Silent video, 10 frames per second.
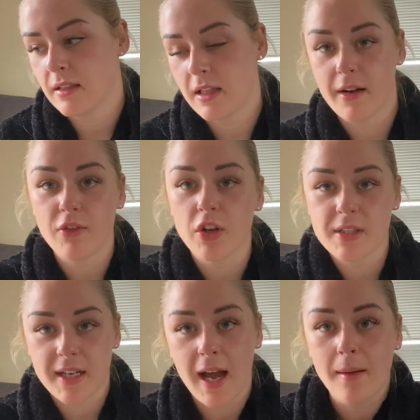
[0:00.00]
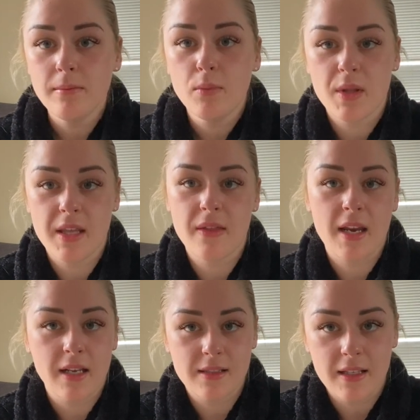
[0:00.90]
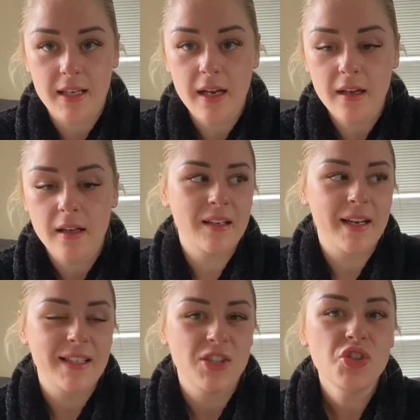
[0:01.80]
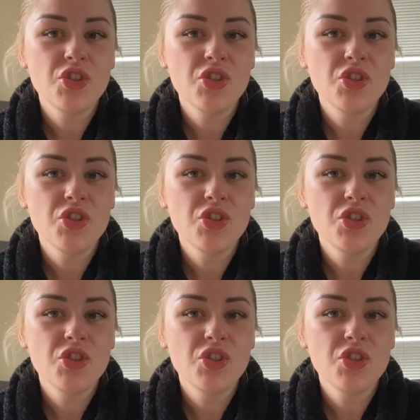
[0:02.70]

I've got to come within the next year. I